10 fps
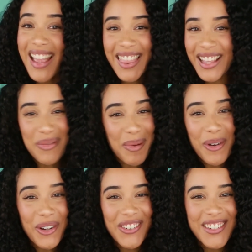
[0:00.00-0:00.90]
And that's my
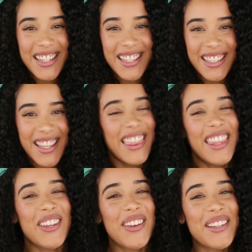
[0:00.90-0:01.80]
morning routine.
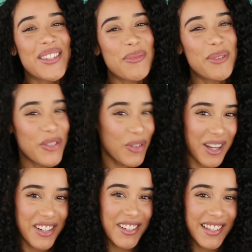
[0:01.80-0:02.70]
Thank you guys so much for
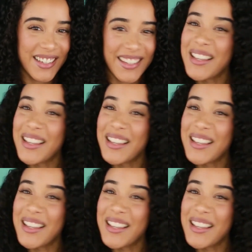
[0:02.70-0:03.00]
watching.